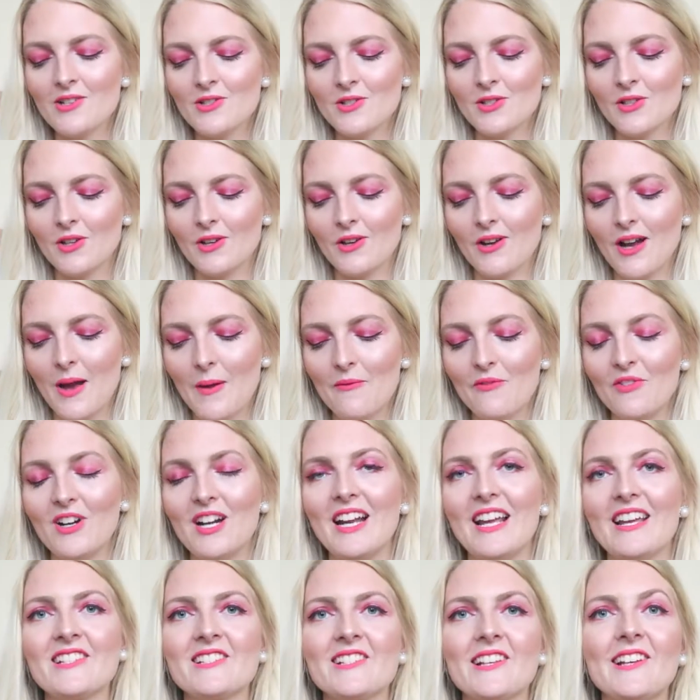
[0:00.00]
So I'm
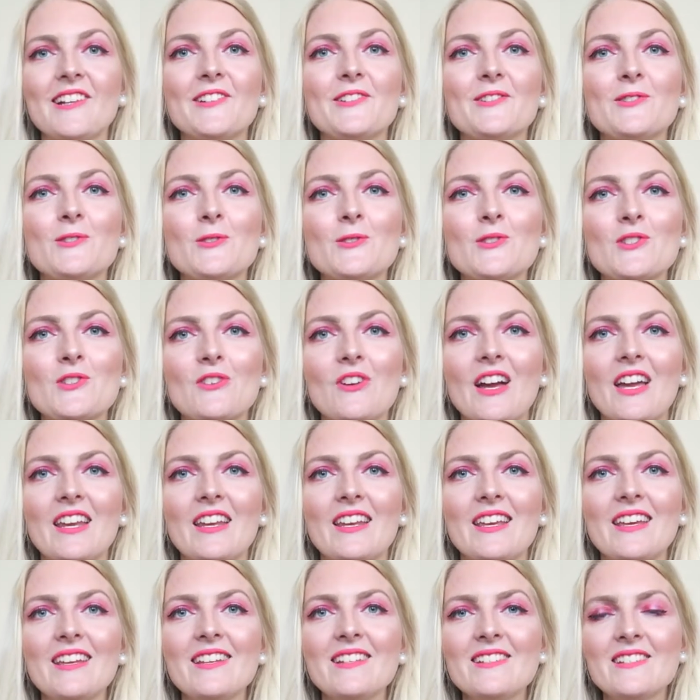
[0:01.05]
really excited to try
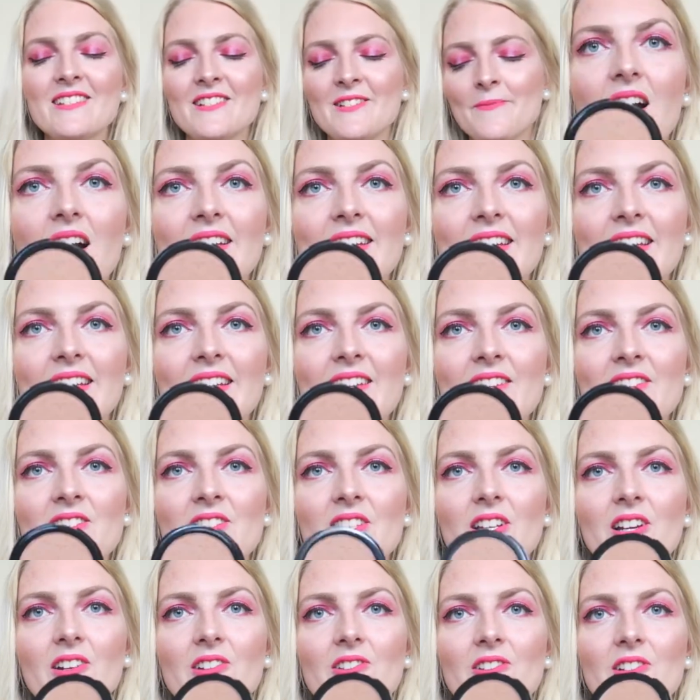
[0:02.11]
this. I think these
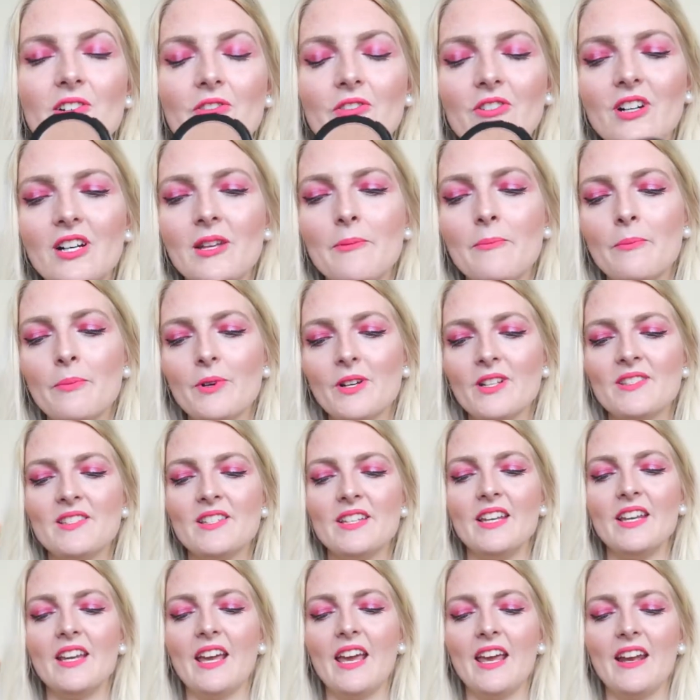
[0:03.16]
stars are really
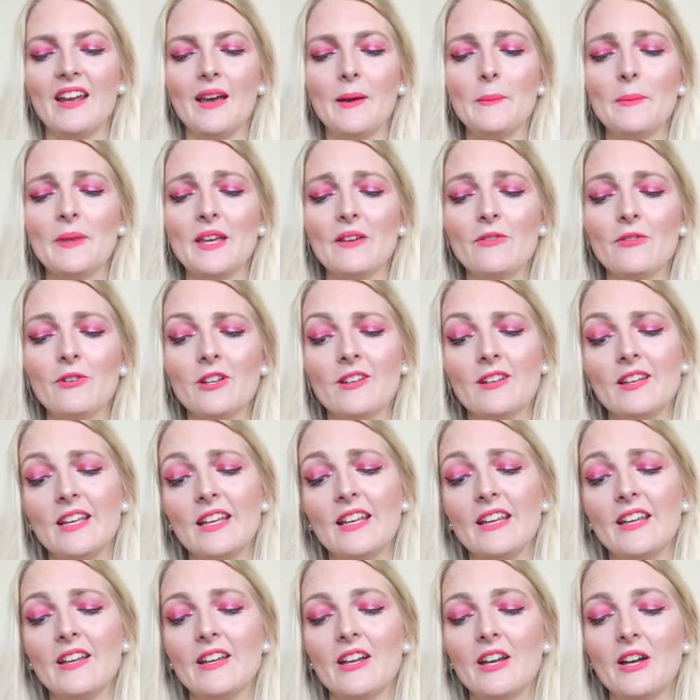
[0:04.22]
pretty and I'm
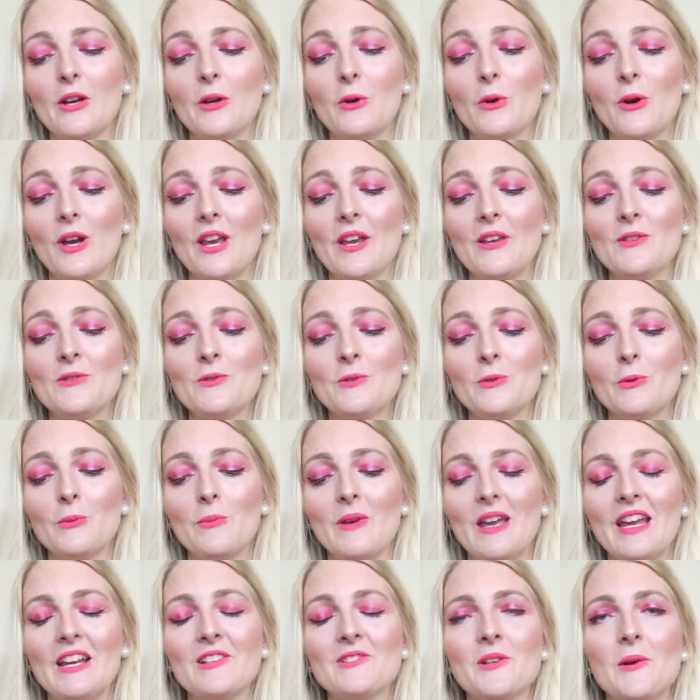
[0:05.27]
definitely uh, going to
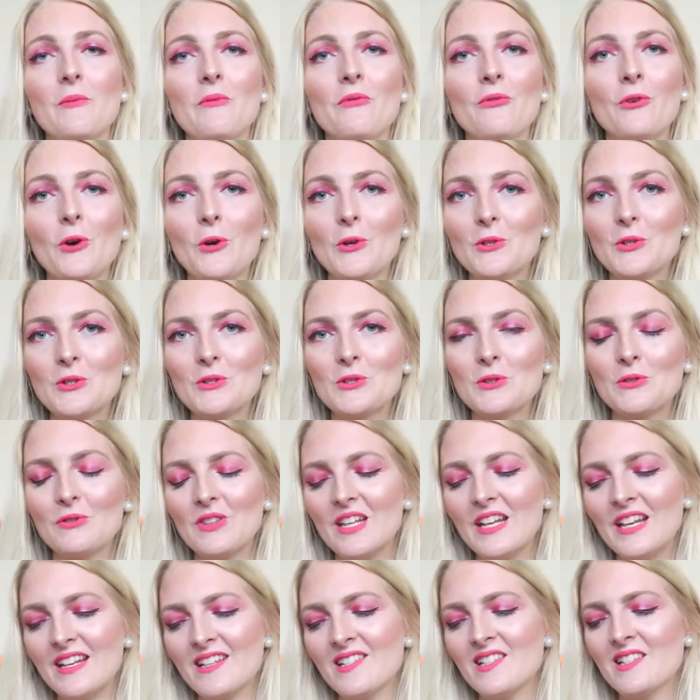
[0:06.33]
make some photos of
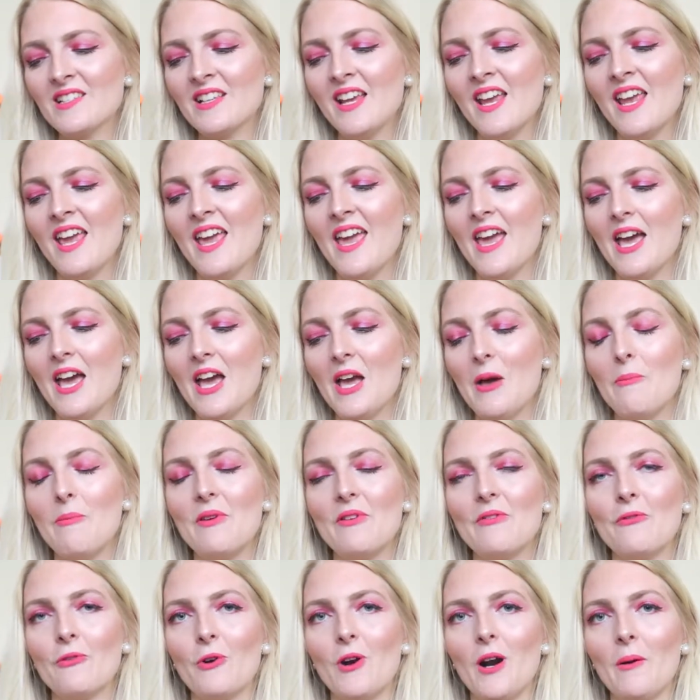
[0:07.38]
this uh,
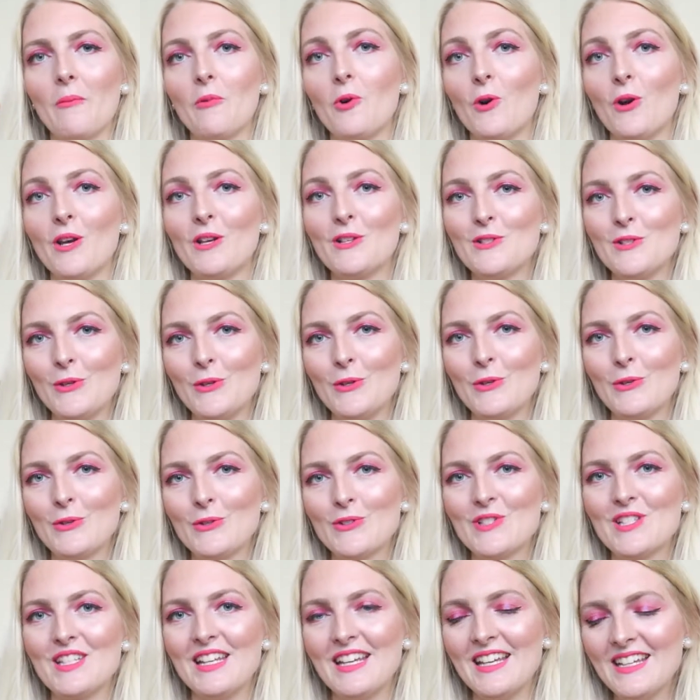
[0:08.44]
before I'm going to
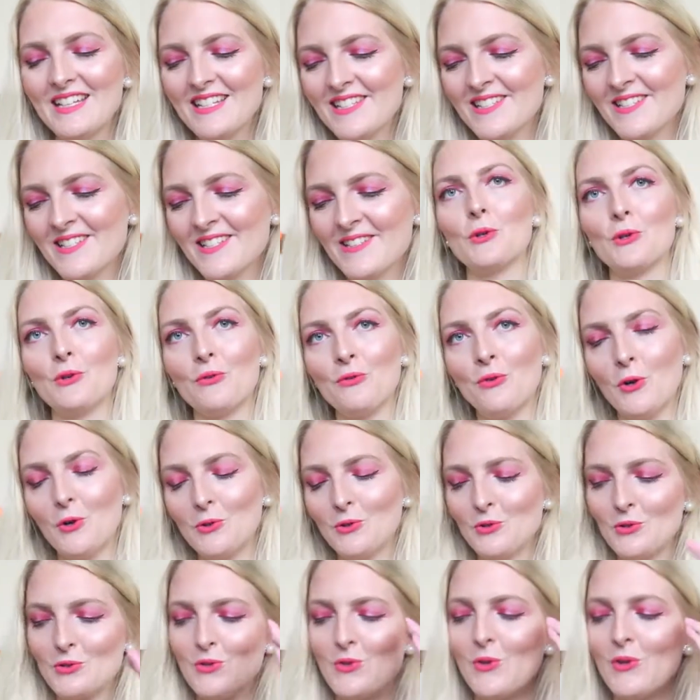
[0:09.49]
use this. So the
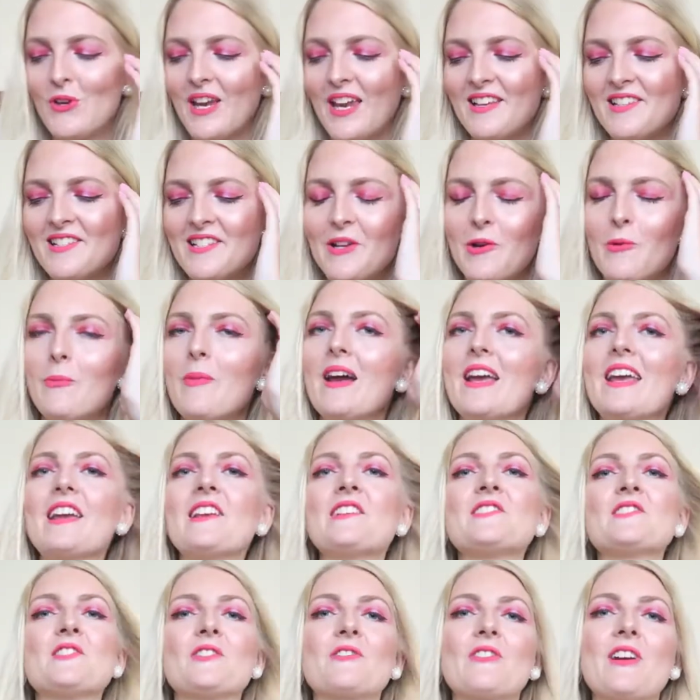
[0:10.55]
photos you can see on my
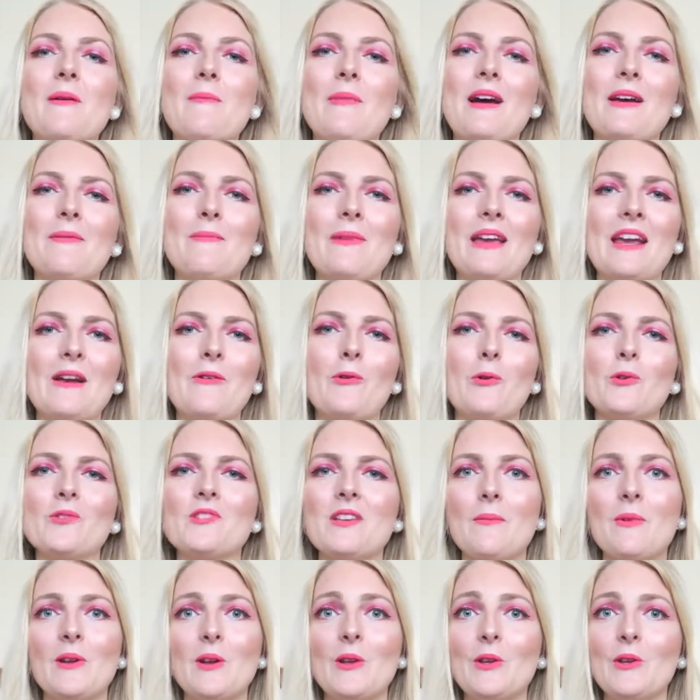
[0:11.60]
Instagram, I make all
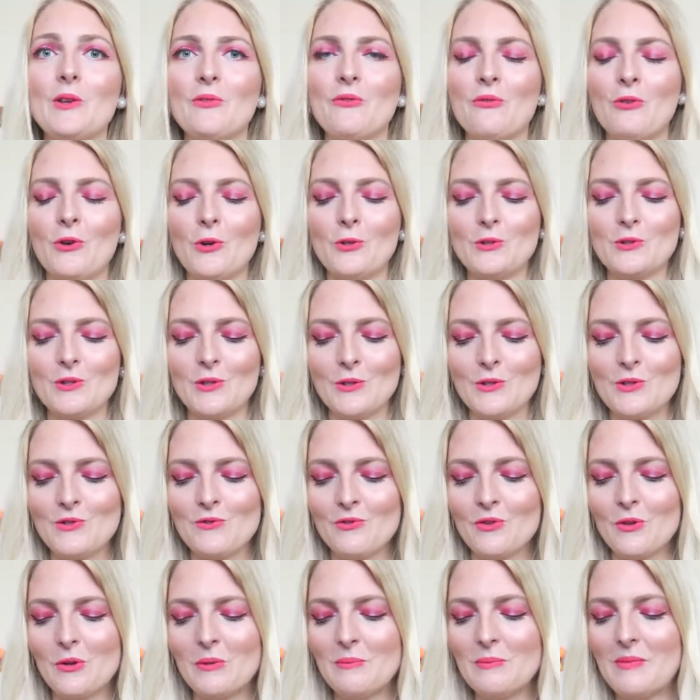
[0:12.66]
time a lot of photos
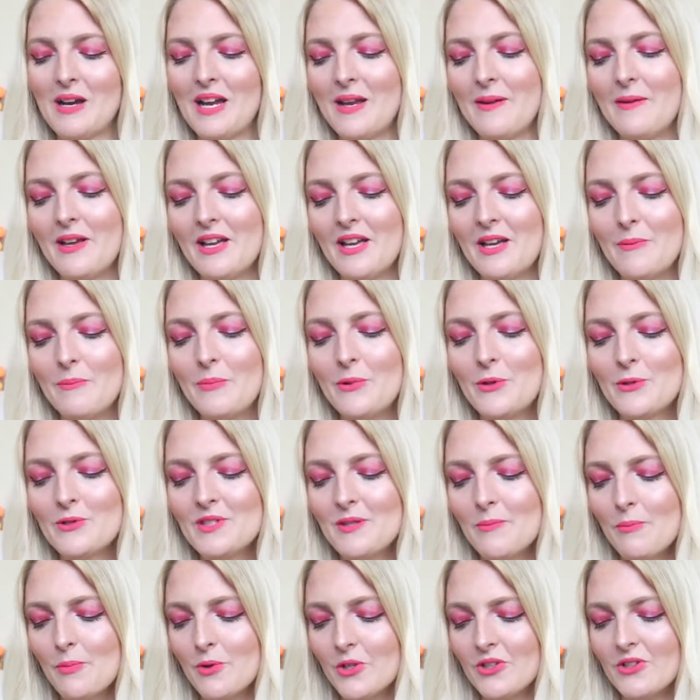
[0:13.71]
from my uh,
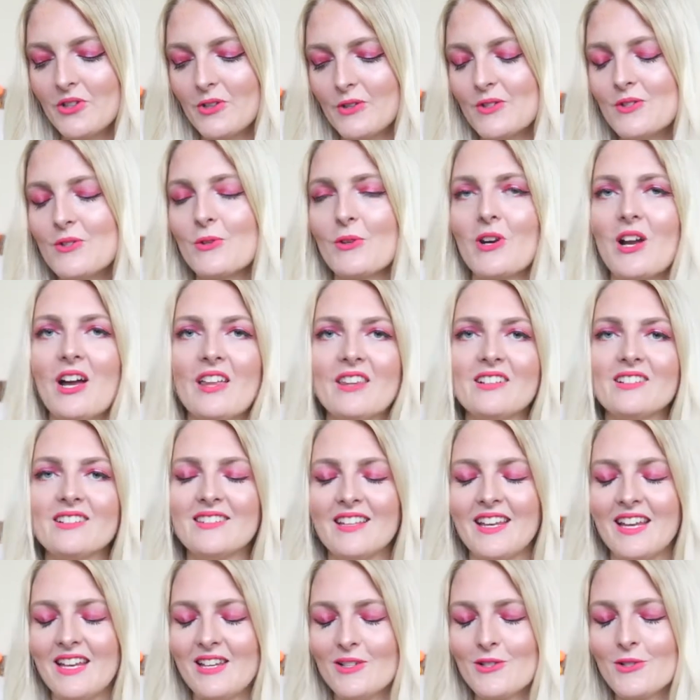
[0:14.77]
beauty products or other
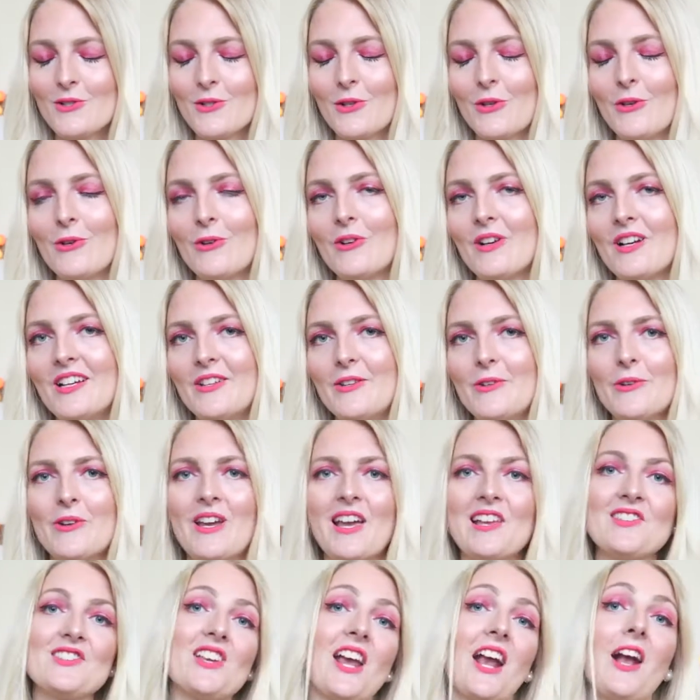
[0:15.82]
things, so uh, you
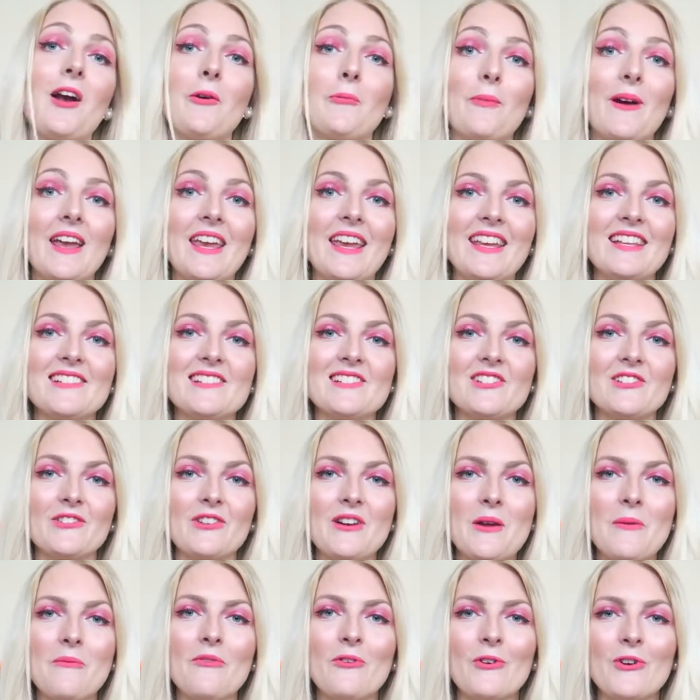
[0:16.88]
can check out my
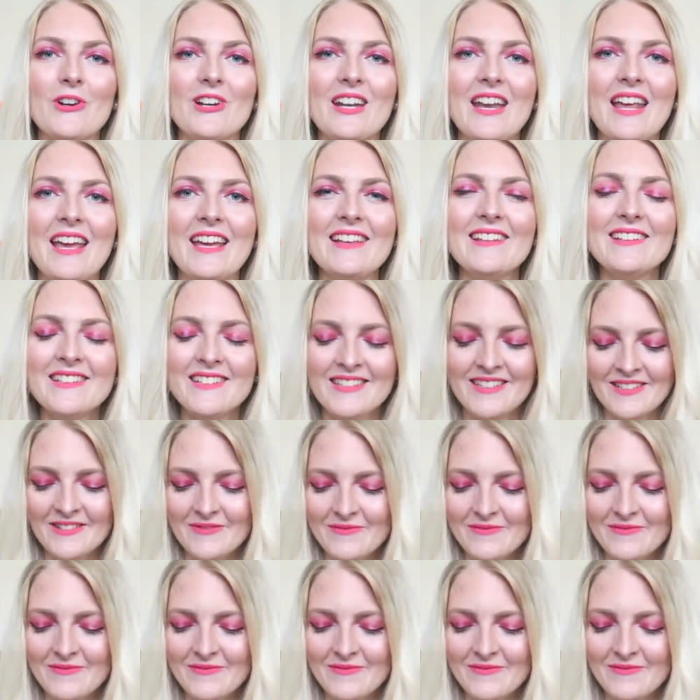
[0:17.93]
Instagram for that.